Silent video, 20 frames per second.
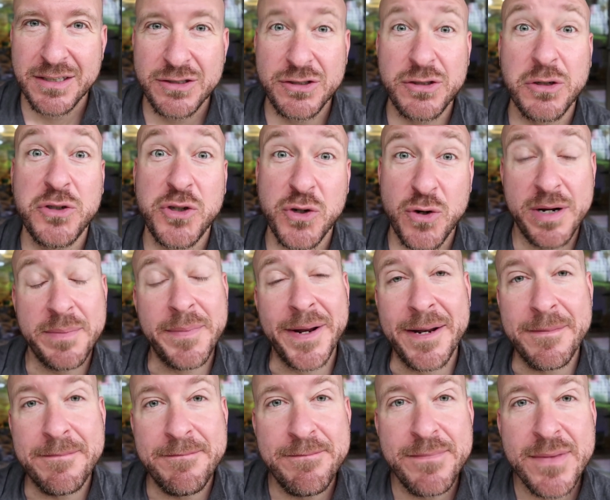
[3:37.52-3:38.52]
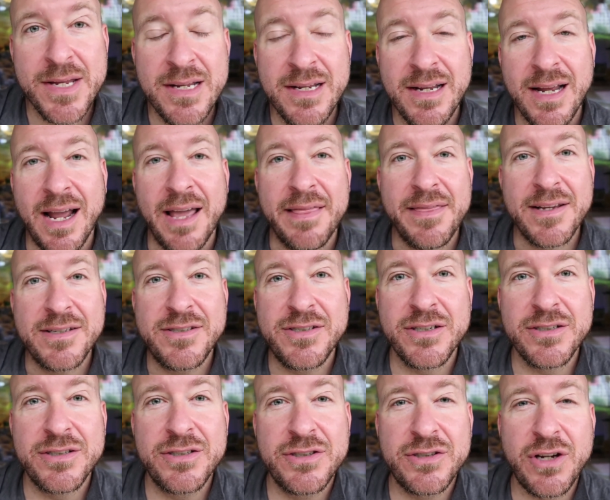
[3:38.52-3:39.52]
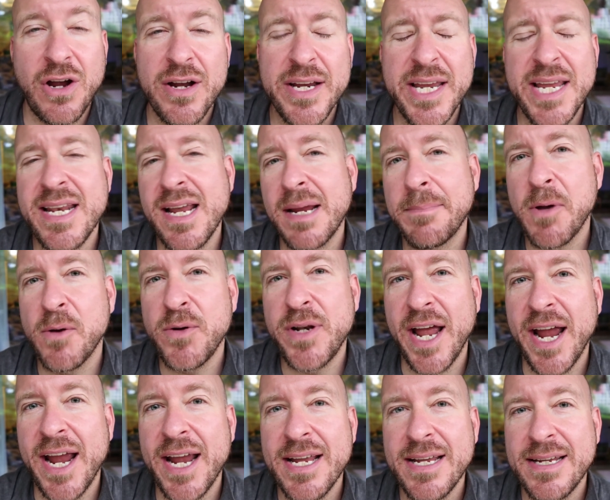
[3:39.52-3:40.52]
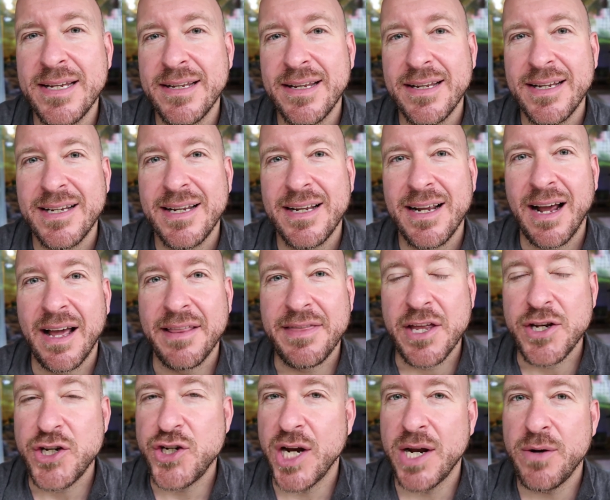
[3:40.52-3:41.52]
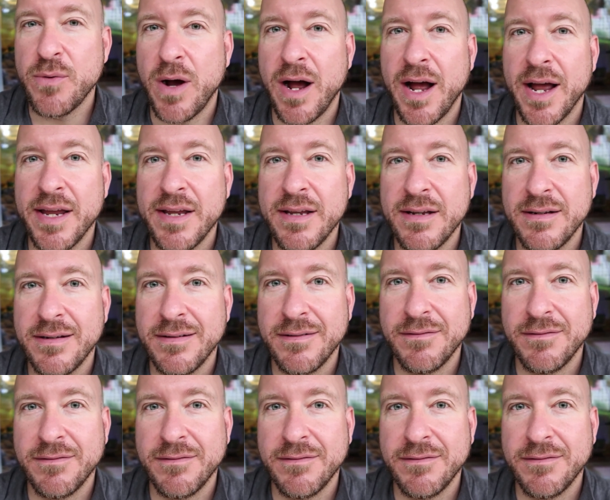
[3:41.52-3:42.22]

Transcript: So join me on this soggy Ningbo day on the JY